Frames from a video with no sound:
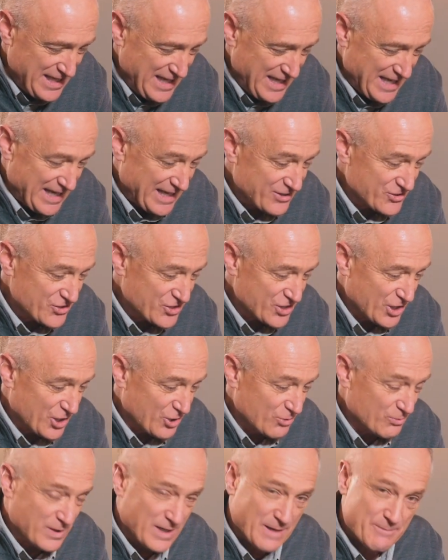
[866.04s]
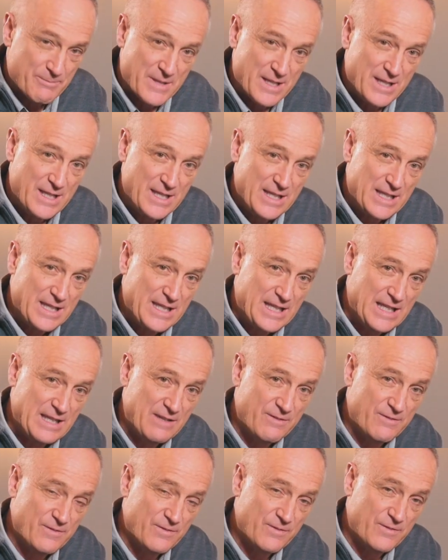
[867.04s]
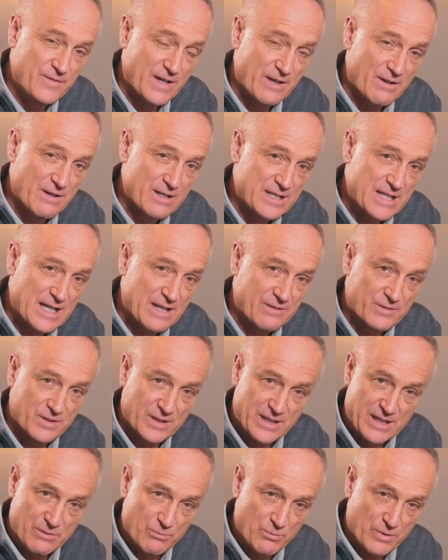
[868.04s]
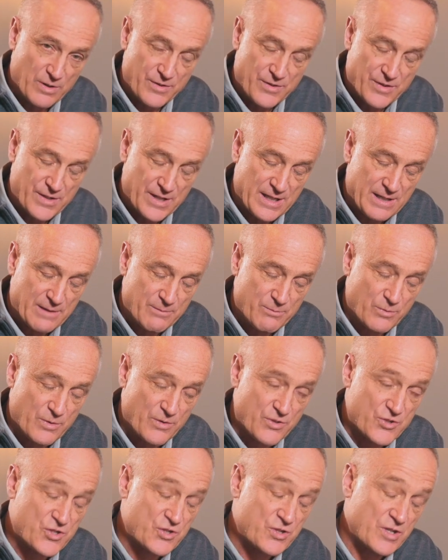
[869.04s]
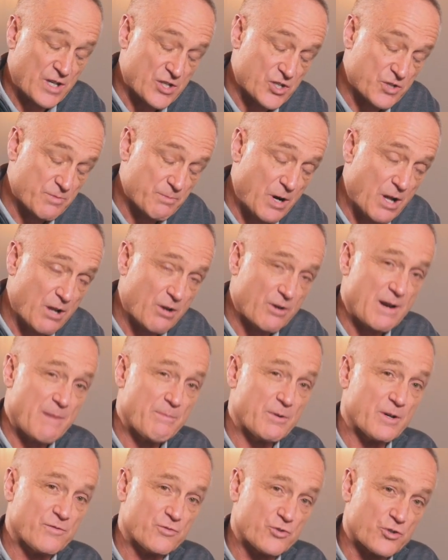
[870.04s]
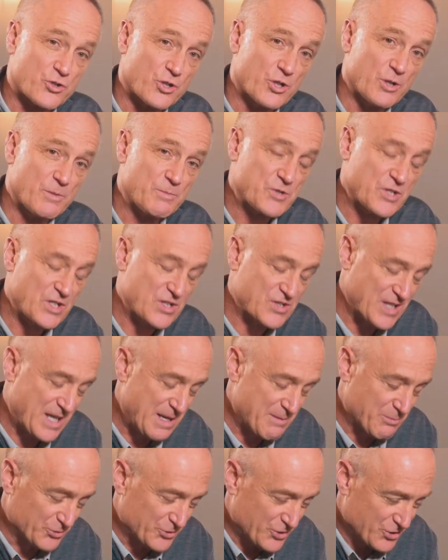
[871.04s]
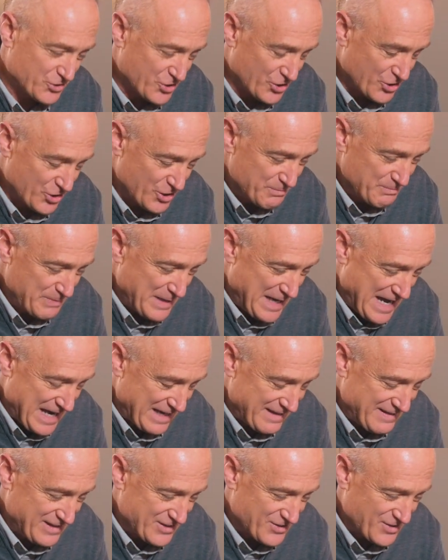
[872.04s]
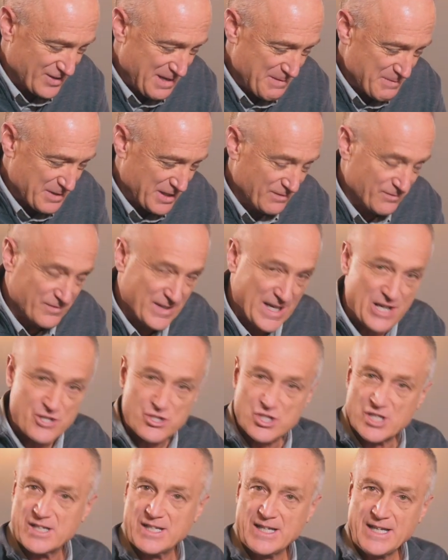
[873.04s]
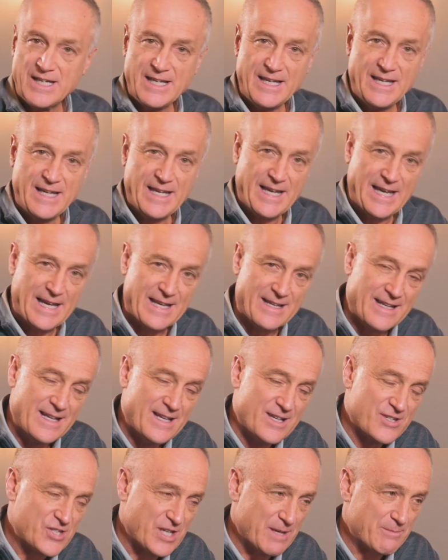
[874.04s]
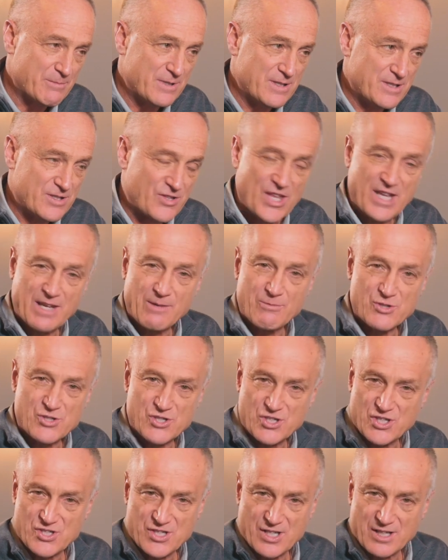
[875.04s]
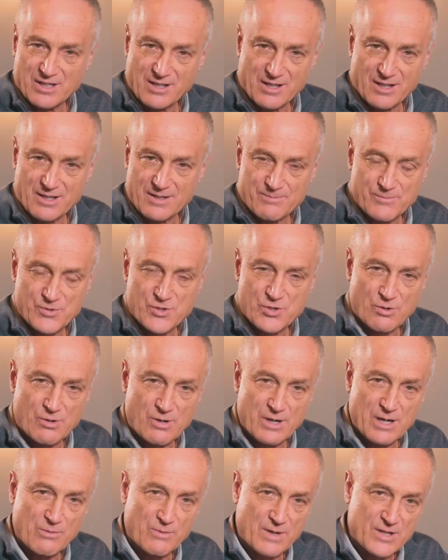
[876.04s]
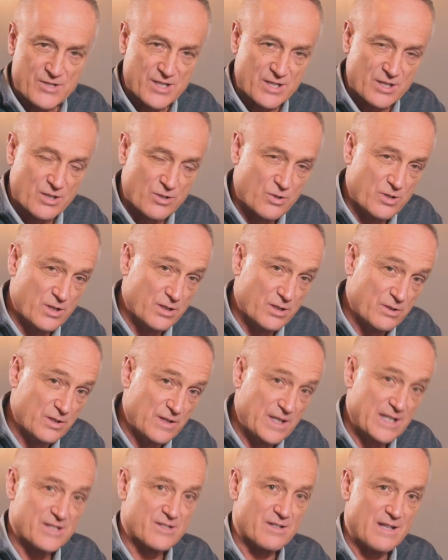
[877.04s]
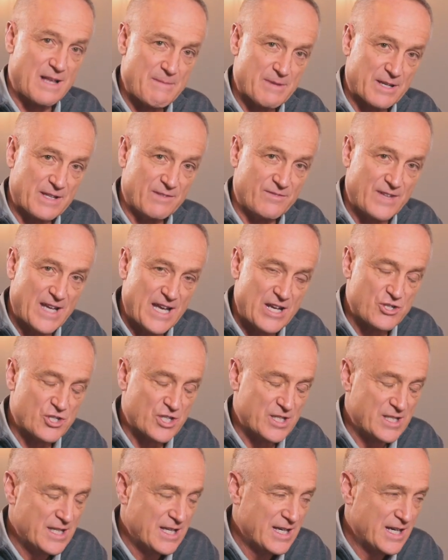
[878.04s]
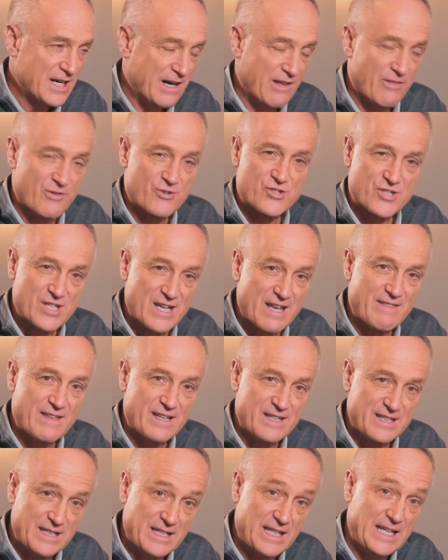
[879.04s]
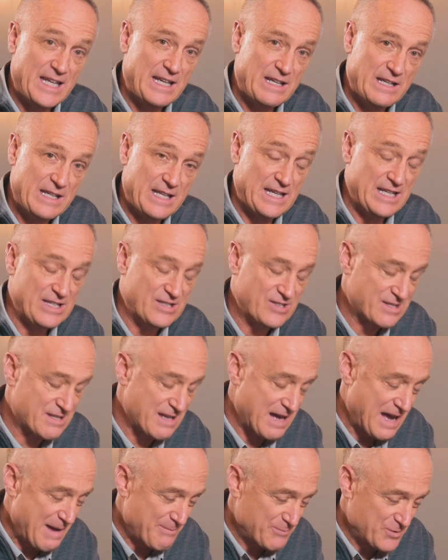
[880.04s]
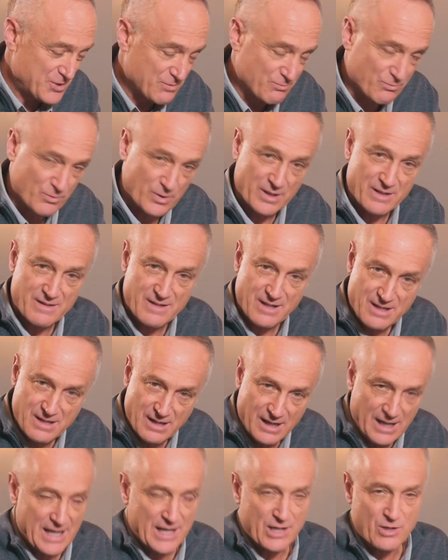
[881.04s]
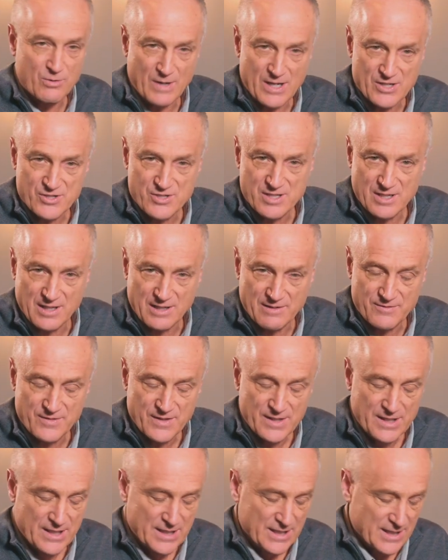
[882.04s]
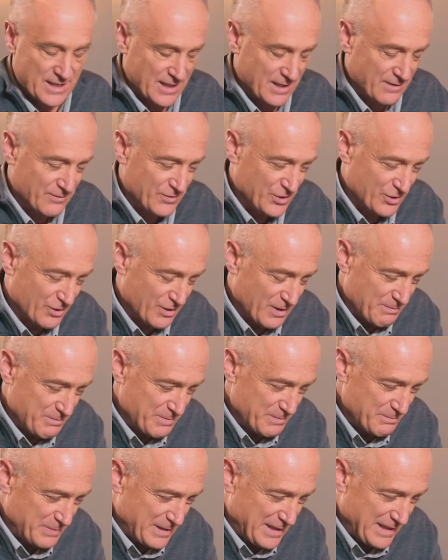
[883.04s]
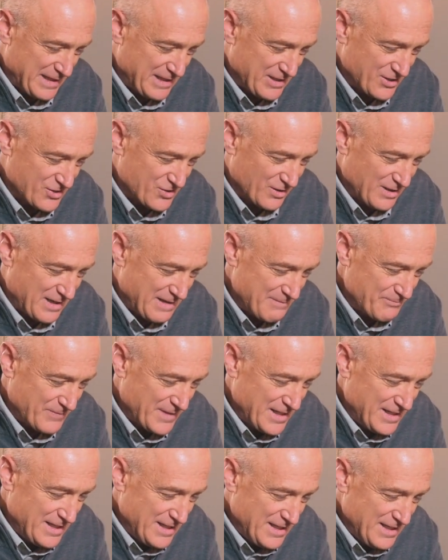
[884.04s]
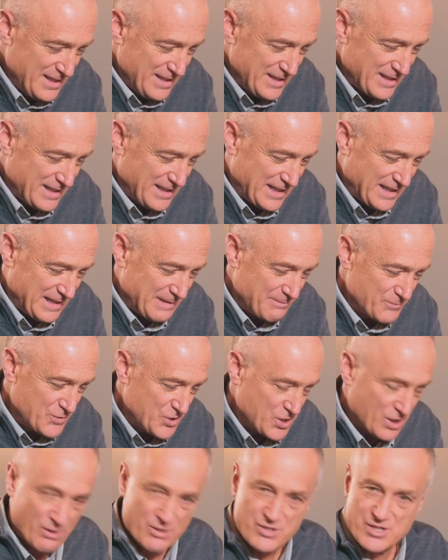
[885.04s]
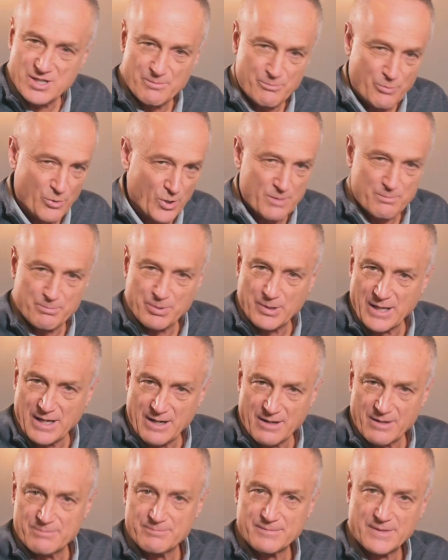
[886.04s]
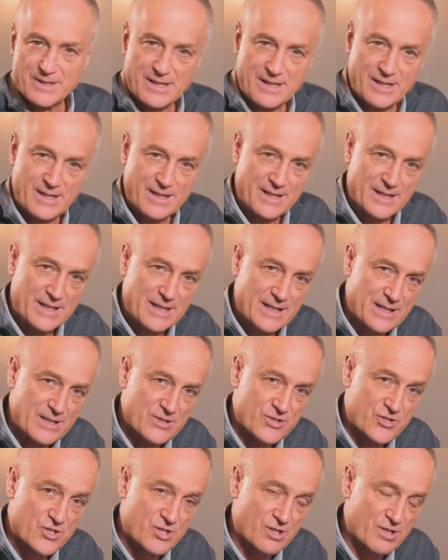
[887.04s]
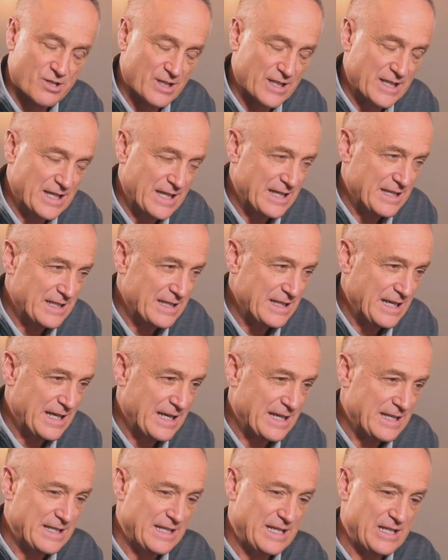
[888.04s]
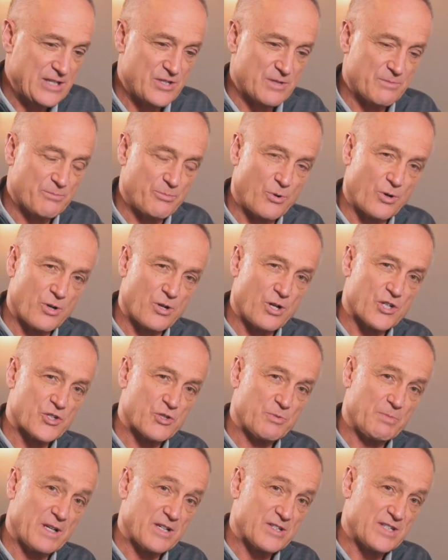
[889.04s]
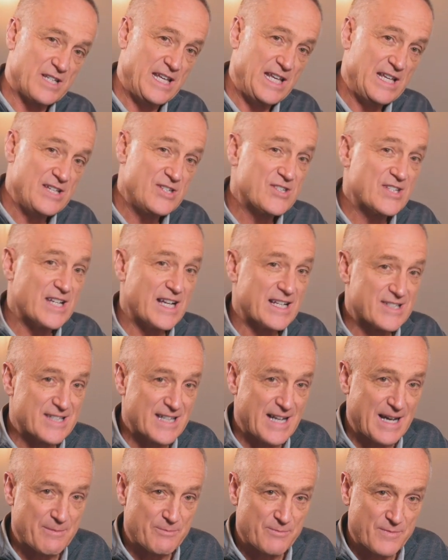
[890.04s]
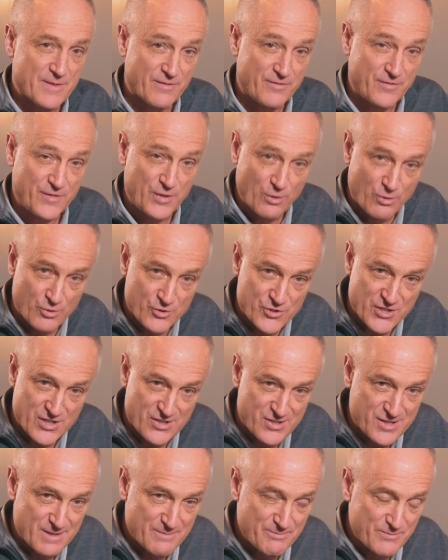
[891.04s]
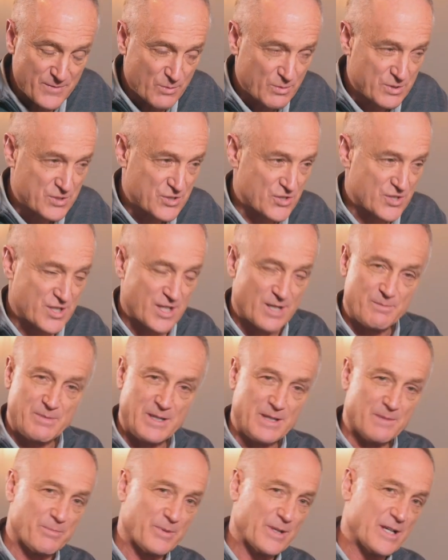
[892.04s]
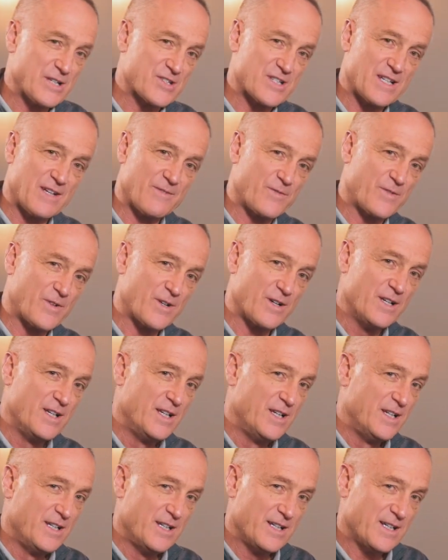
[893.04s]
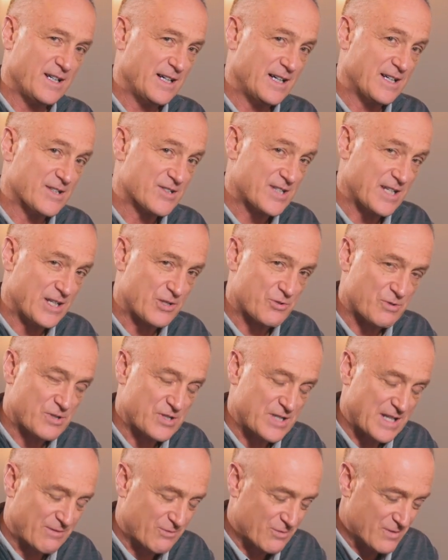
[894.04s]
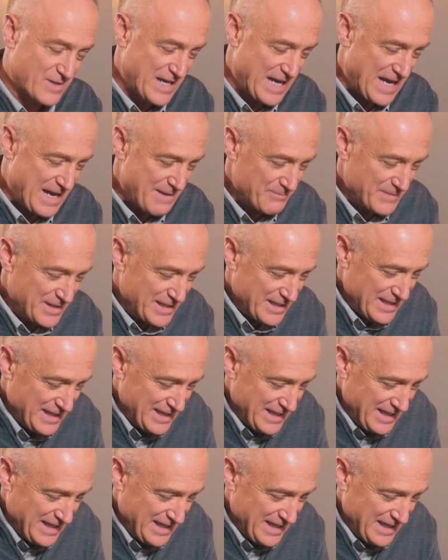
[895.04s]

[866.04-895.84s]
And so he very deftly, with a smaller number of troops, is able to turn back the Islamic invasion. And some think it was just a little, sorry, it wasn't the Islamic invasion. Others say that he stops really the conquest of Europe by Islam. So he's an important player, certainly, and he's important also because he sets up the feudal system, which is going to be in place then for centuries after that.